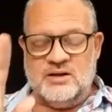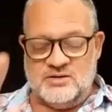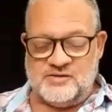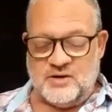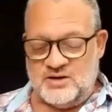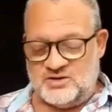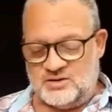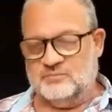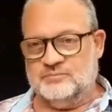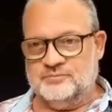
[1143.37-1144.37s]

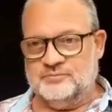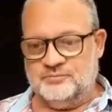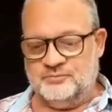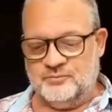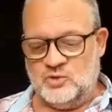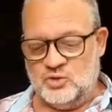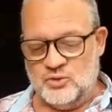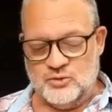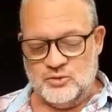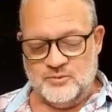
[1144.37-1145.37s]
registration to
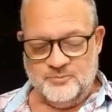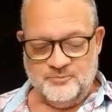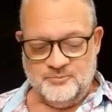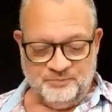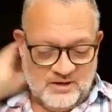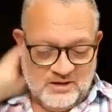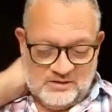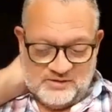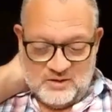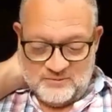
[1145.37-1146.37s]
boot.
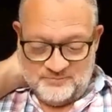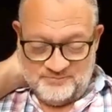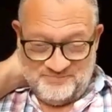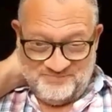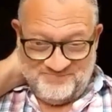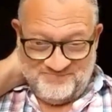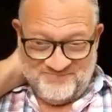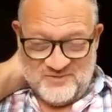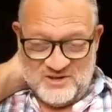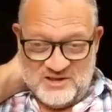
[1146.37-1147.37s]
So
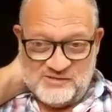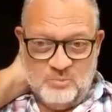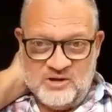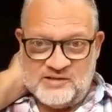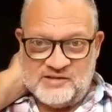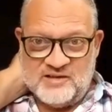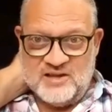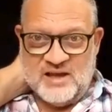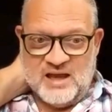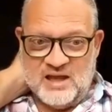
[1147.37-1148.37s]
this
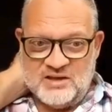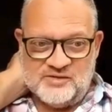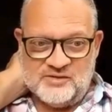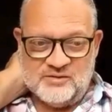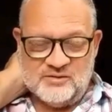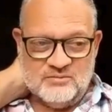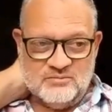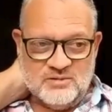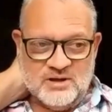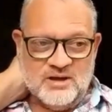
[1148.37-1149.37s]
obviously adds
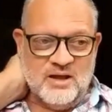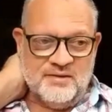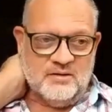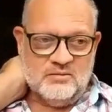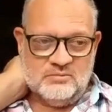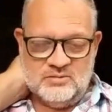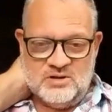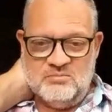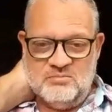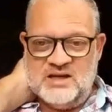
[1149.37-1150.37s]
another
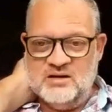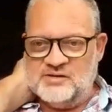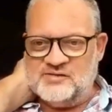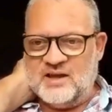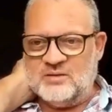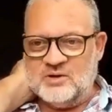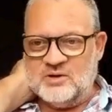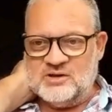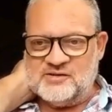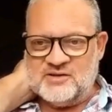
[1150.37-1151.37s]
tremendous
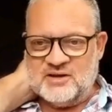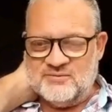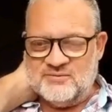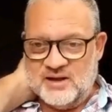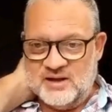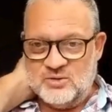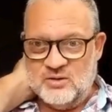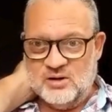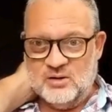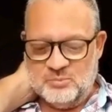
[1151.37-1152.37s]
administrative layer
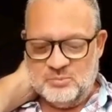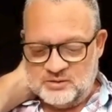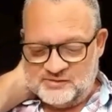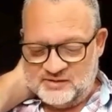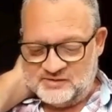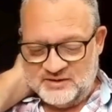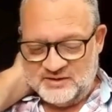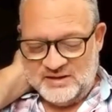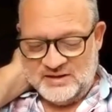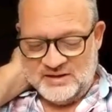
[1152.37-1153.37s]
to the whole
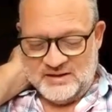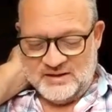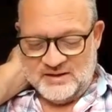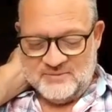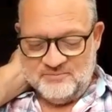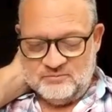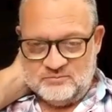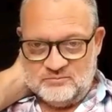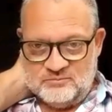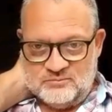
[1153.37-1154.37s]
process.
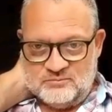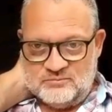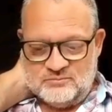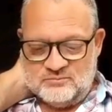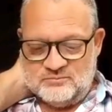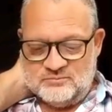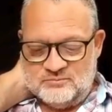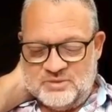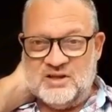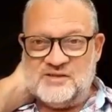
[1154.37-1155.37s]

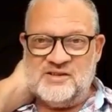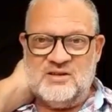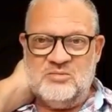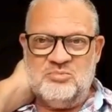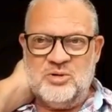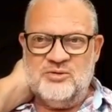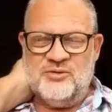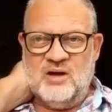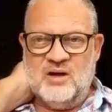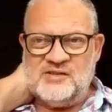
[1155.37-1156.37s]
But does it
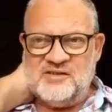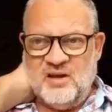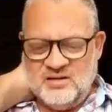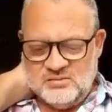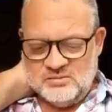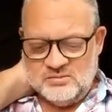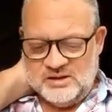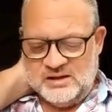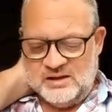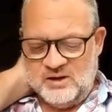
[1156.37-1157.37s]
improve oversight
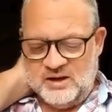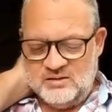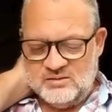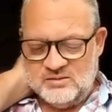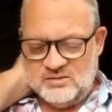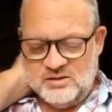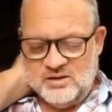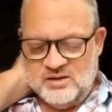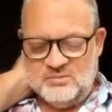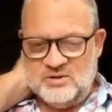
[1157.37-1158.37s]
in any way?
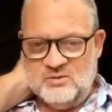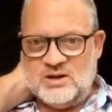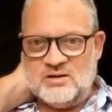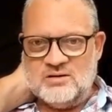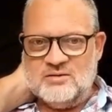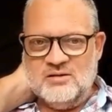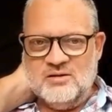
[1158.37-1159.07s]
I mean, what